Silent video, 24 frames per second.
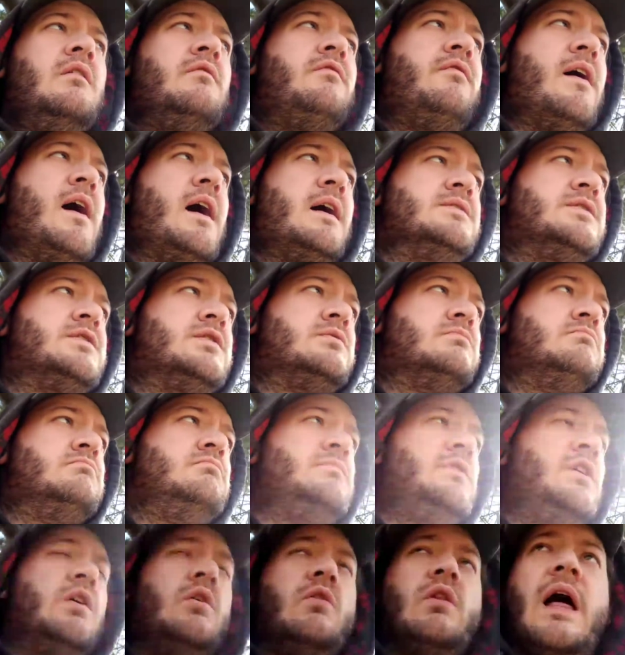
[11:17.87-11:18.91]
Find
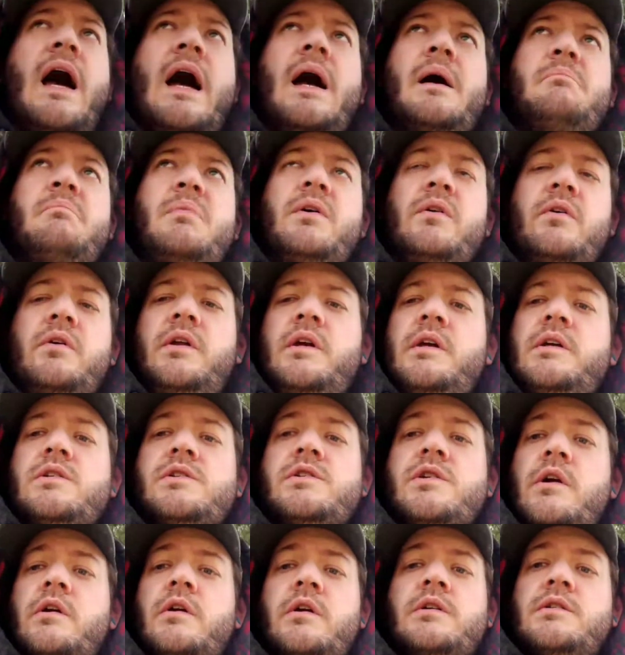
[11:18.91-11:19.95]
some, you know, liability
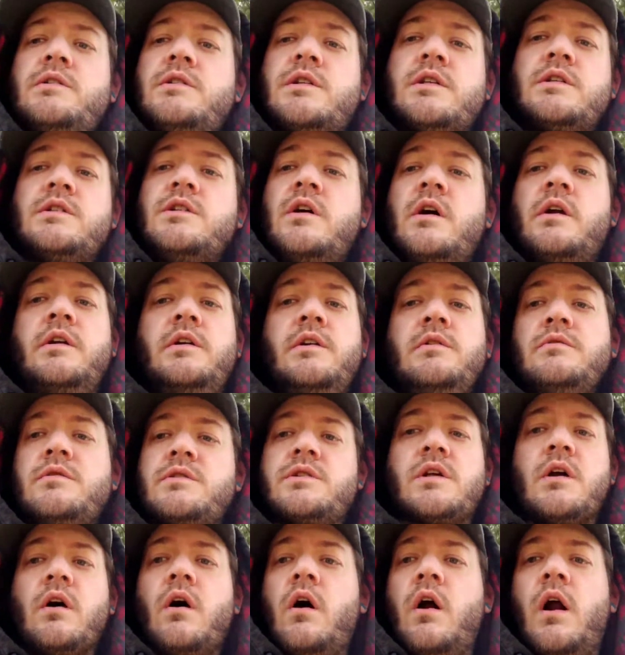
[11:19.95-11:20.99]
insurance, because on a
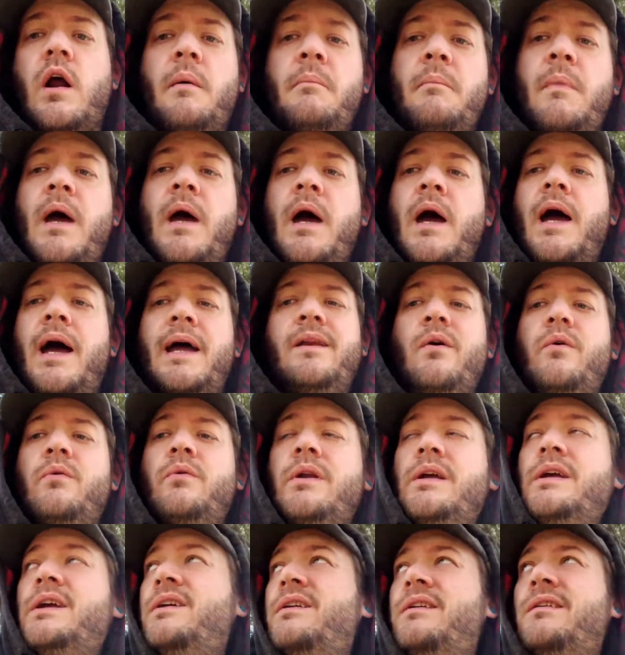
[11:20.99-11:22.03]
used car I don't
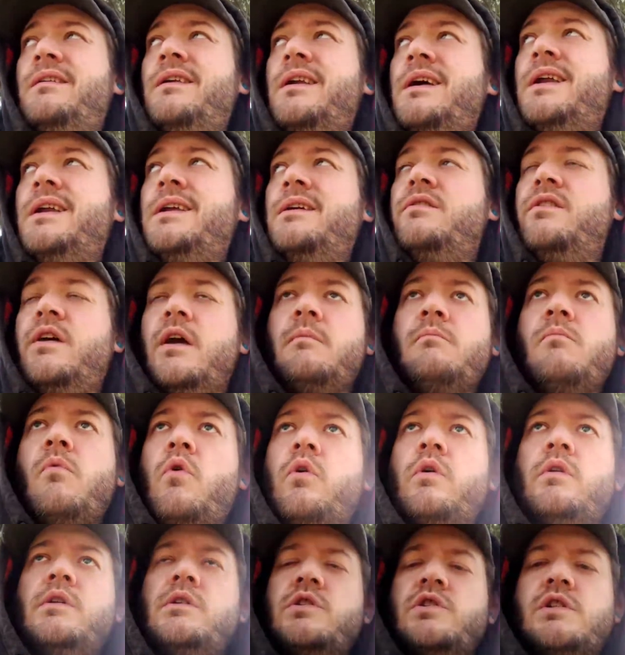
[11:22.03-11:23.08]
need anything
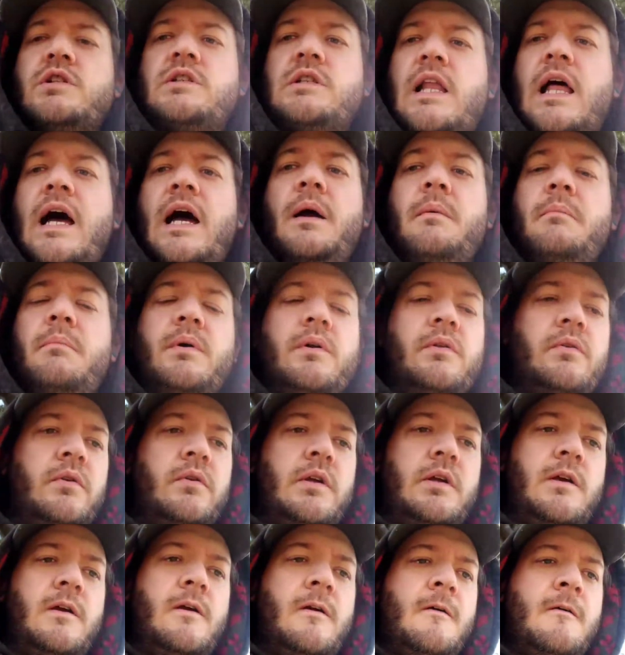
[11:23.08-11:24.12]
more than just
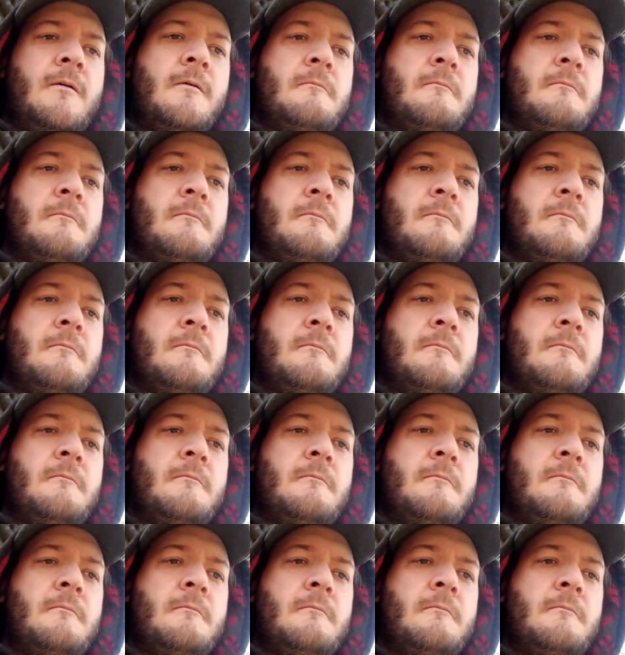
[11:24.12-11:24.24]
liability.